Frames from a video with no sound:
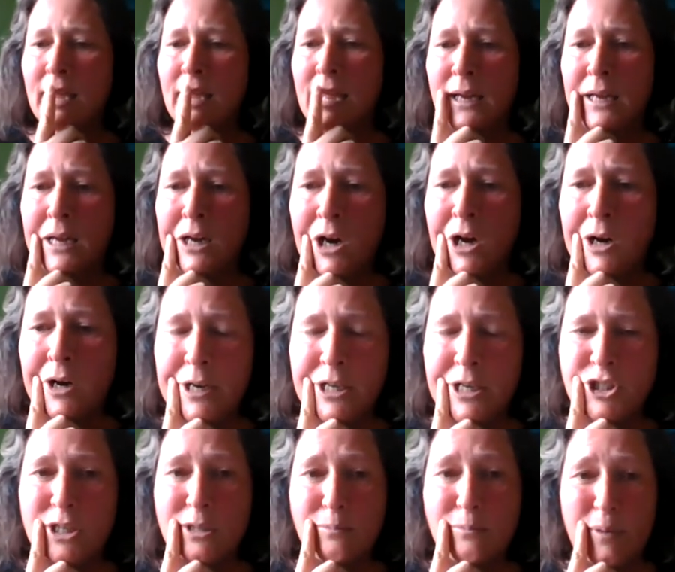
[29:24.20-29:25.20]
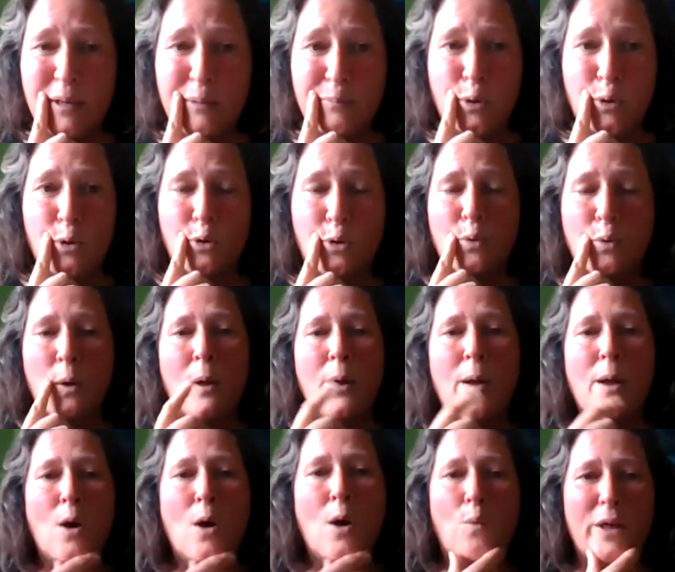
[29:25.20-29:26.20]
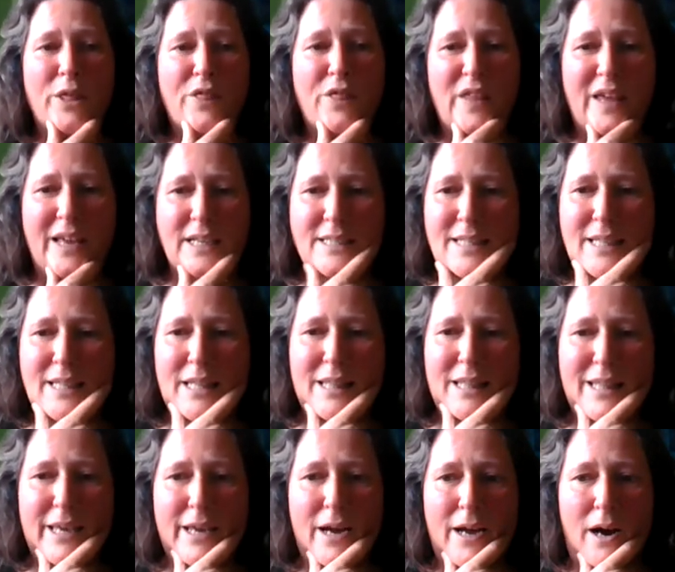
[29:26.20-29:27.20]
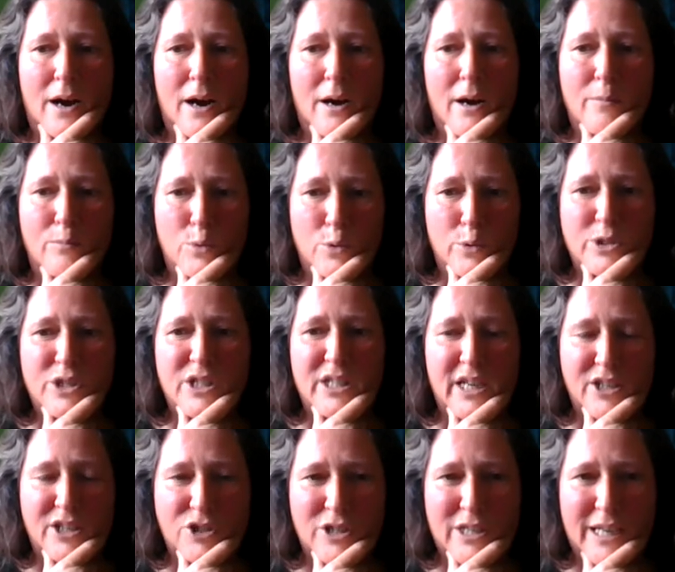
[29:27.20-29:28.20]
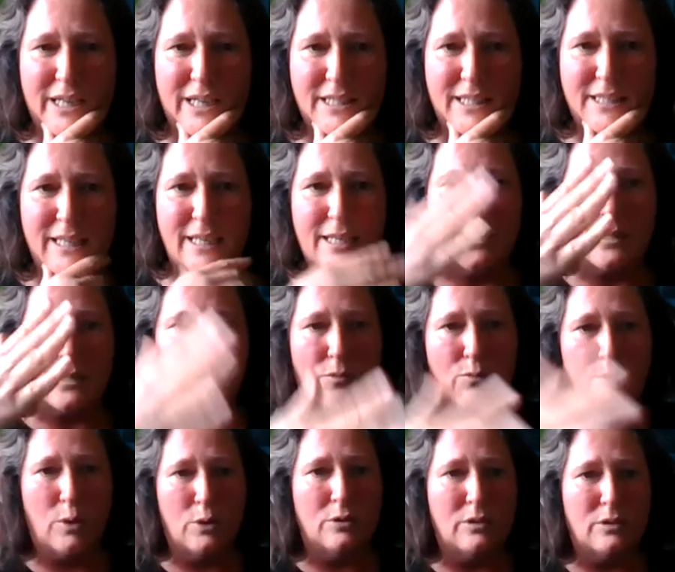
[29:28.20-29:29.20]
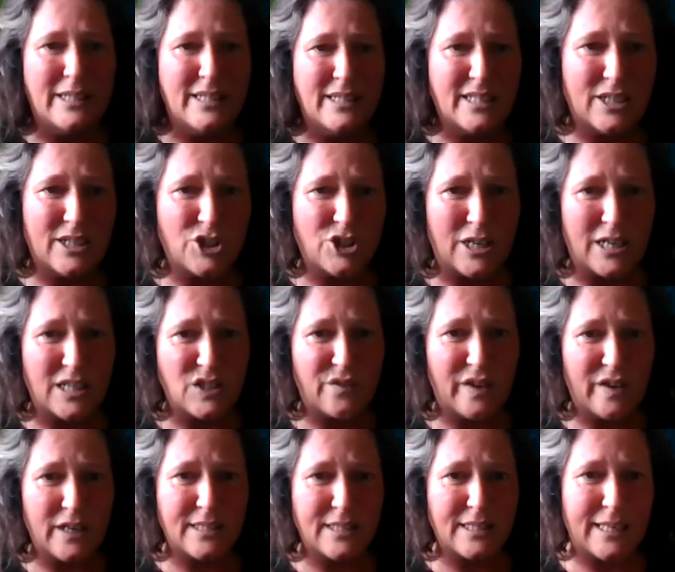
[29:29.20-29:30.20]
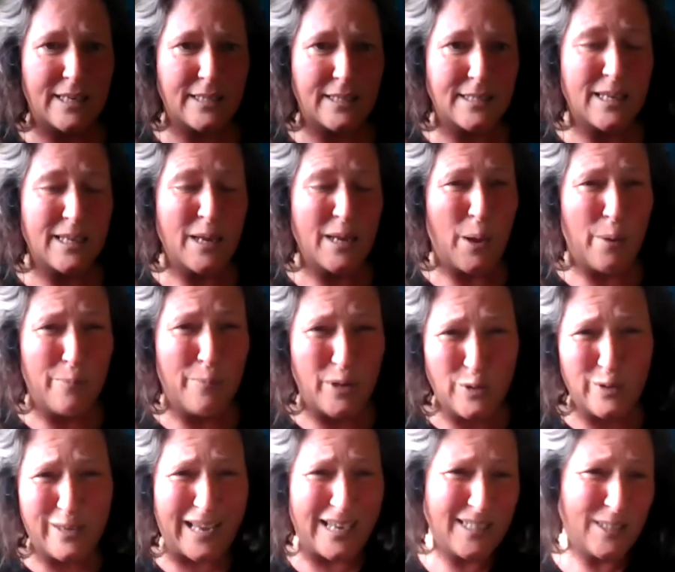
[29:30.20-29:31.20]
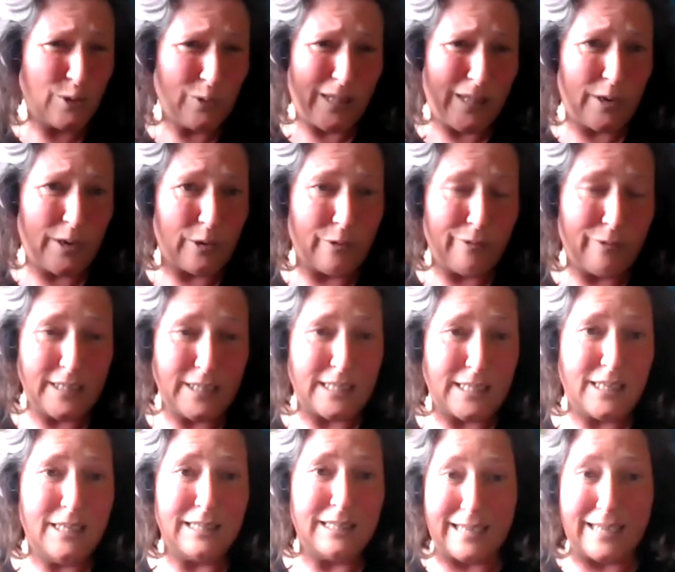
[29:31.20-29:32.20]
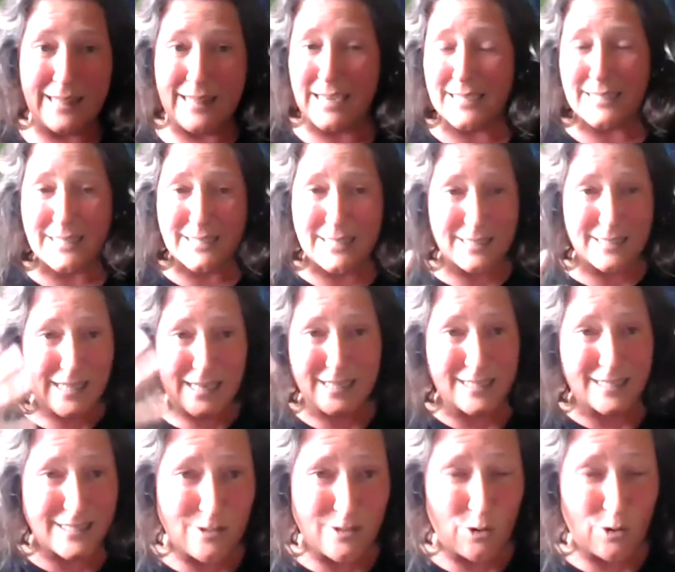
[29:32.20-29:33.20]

encouraging people with things that they are most interested in will lead to a transfer of skills, but you guys know that already. Like that's that's